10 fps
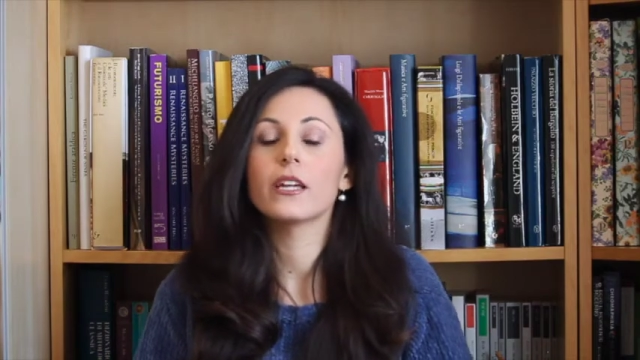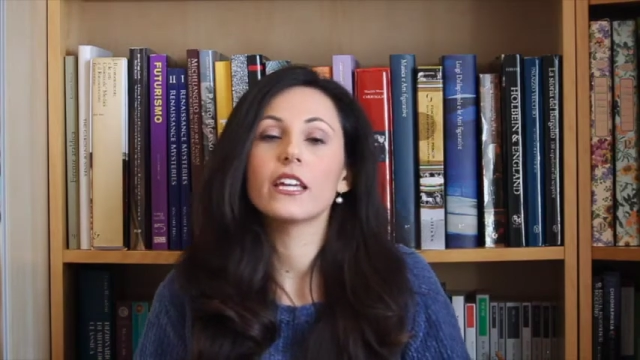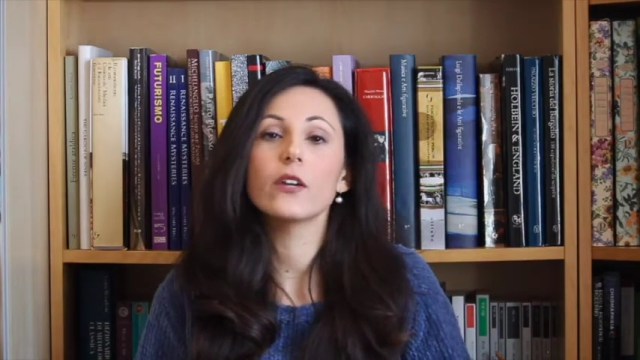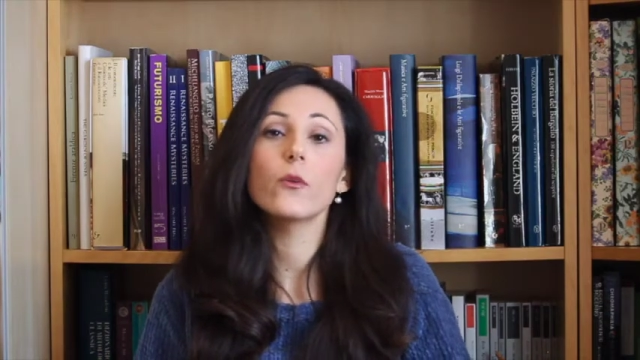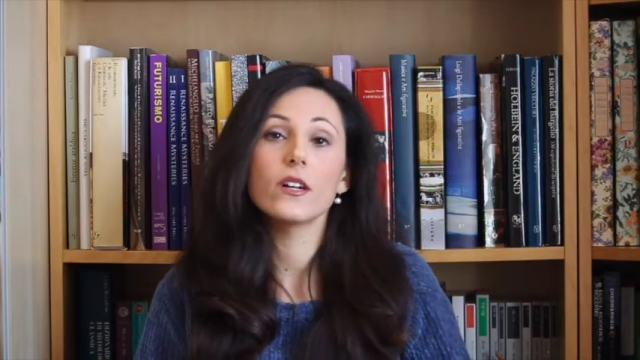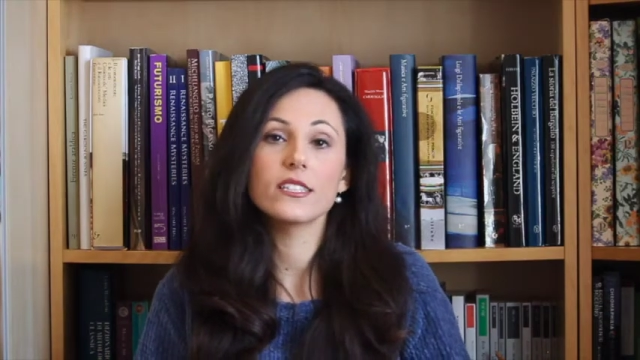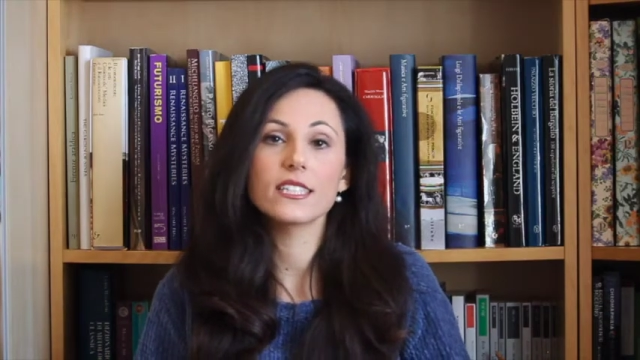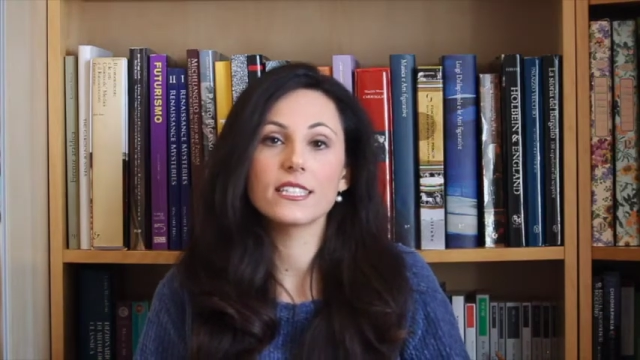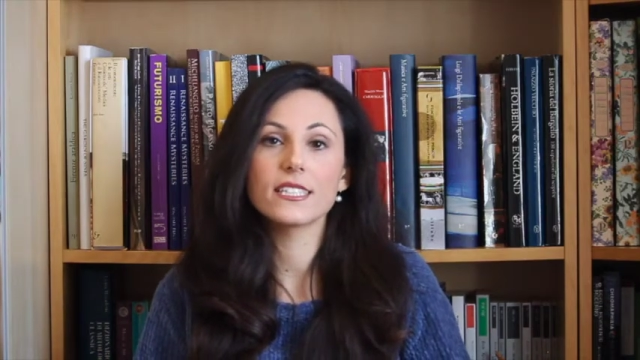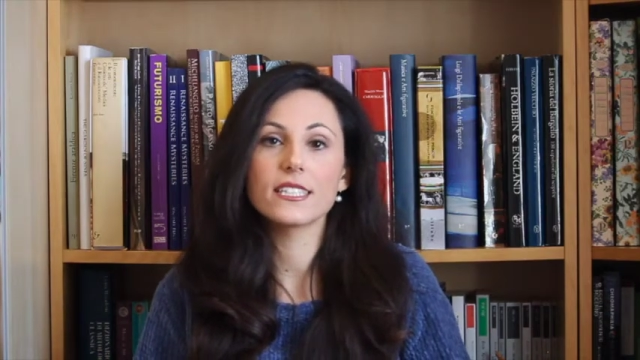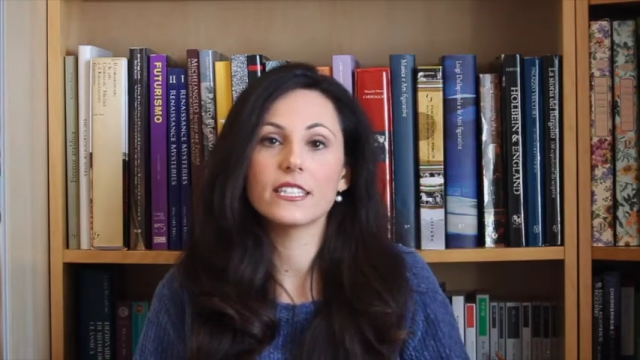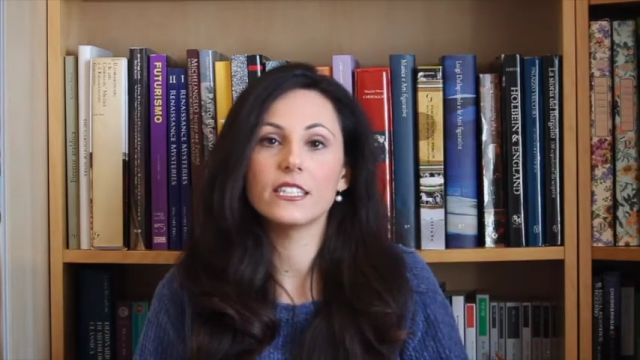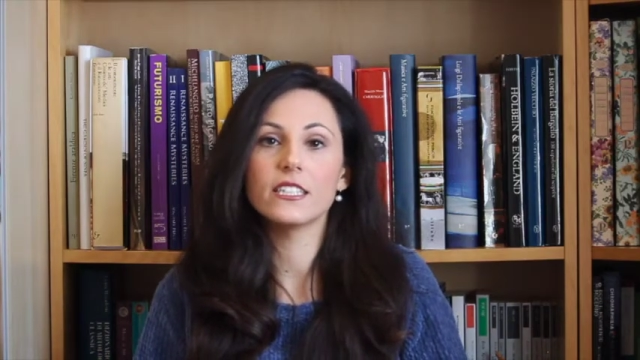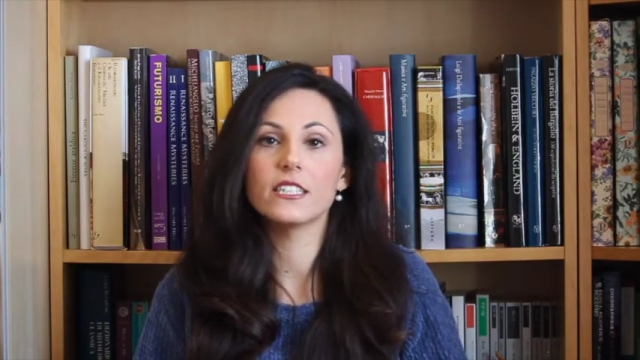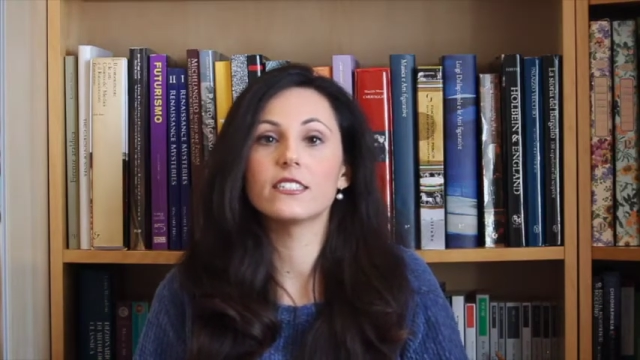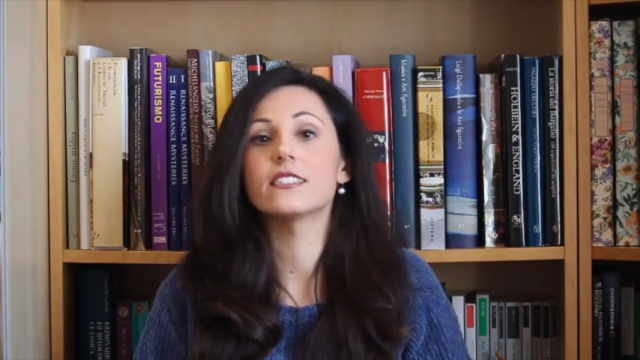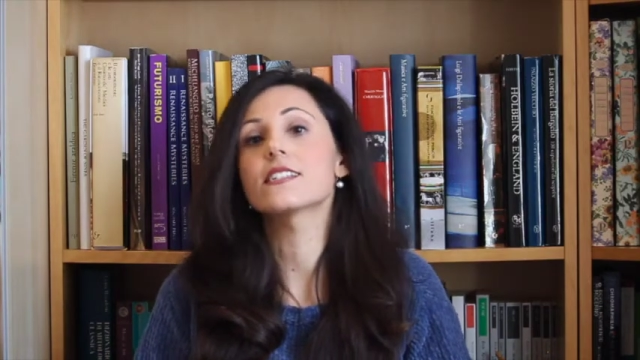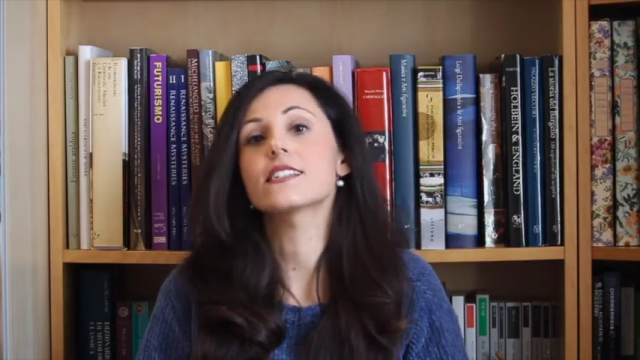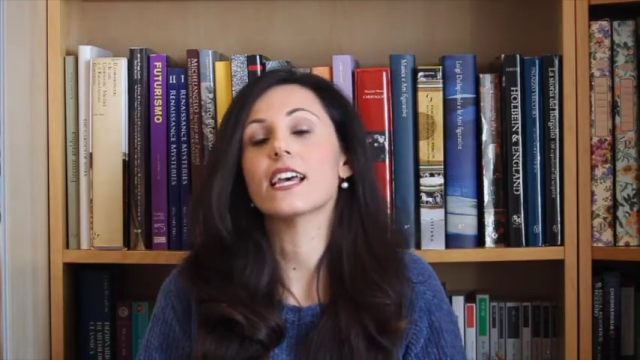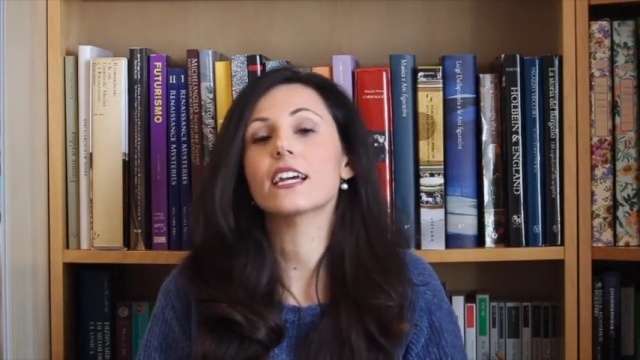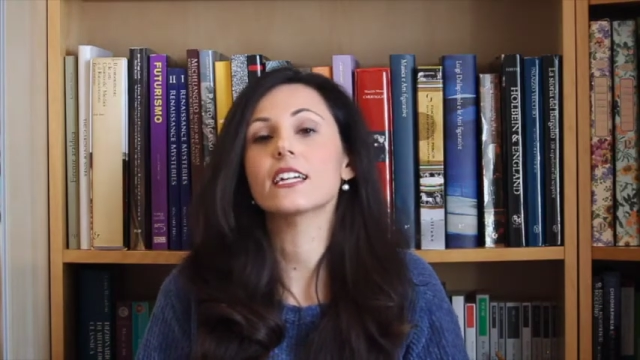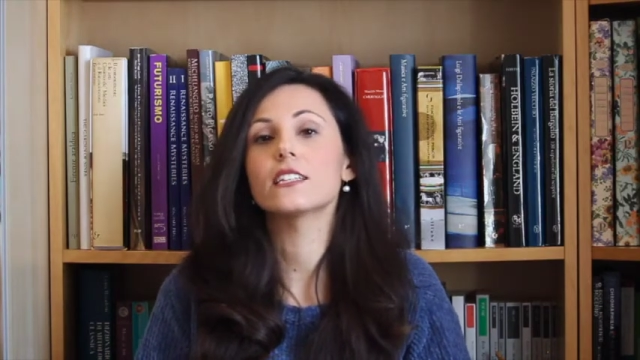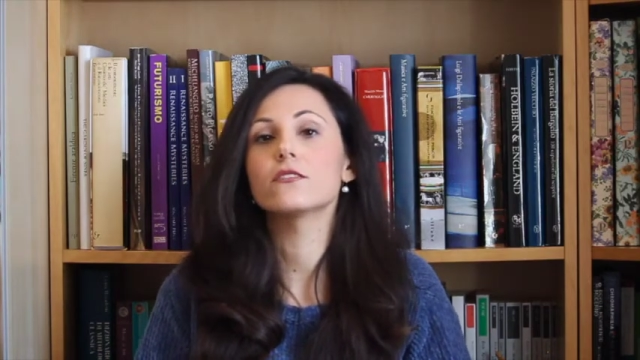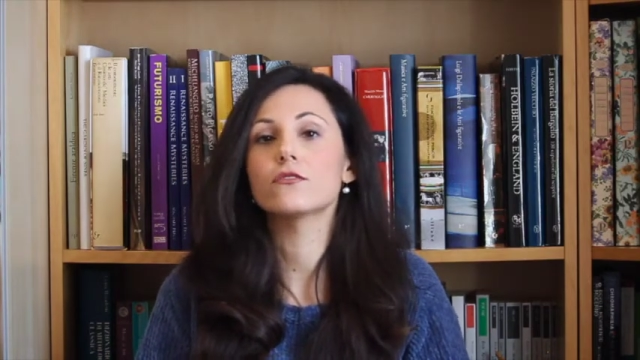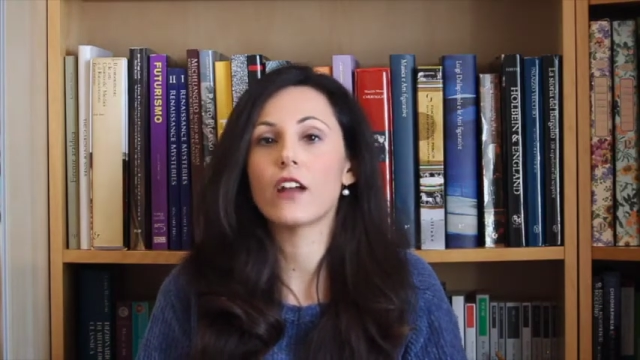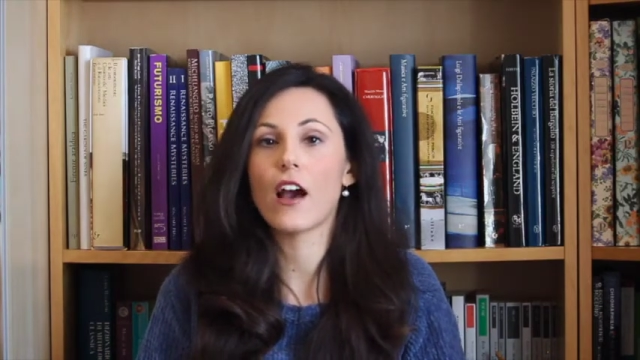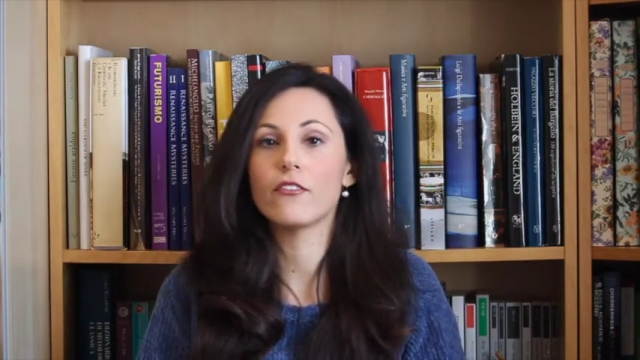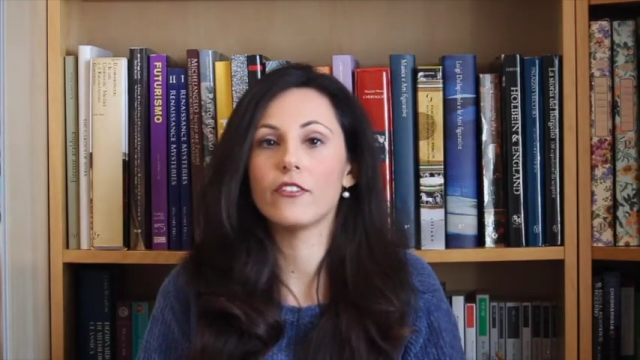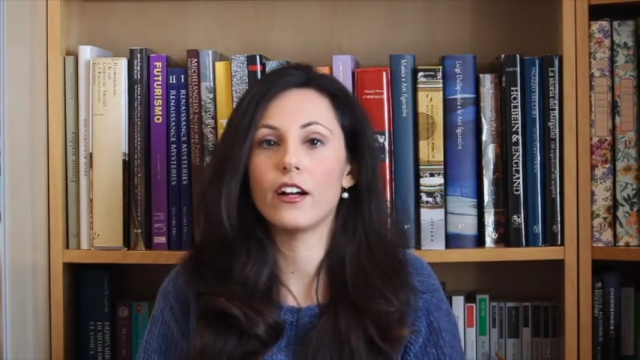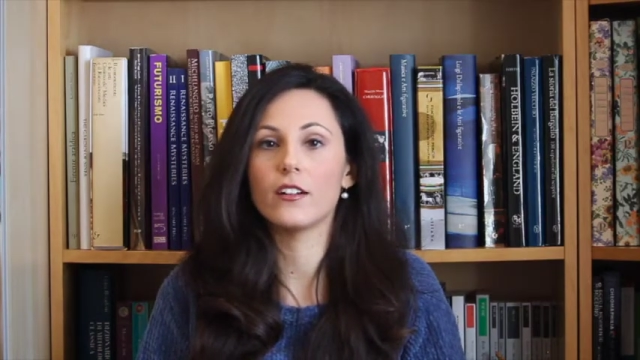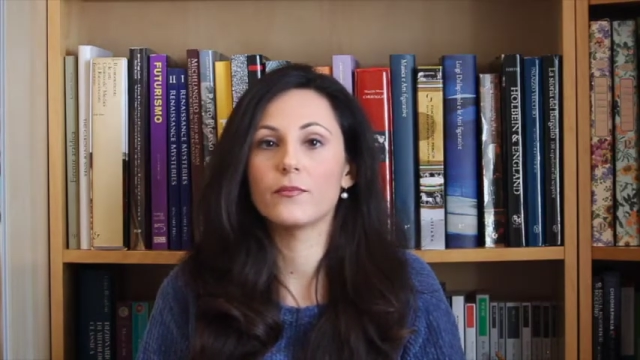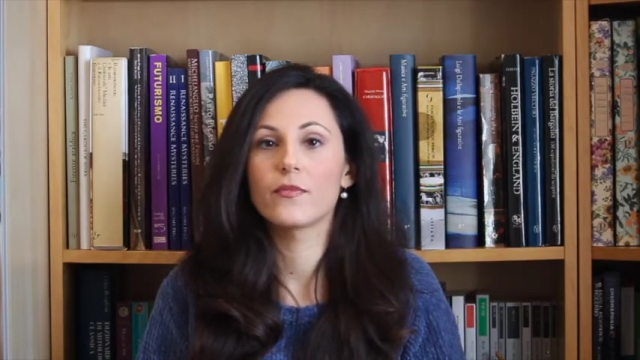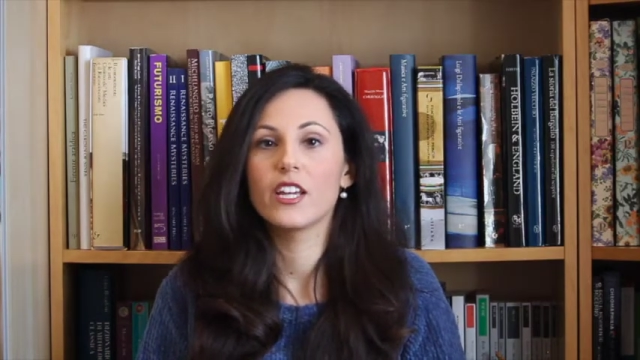he was considered the second Raphael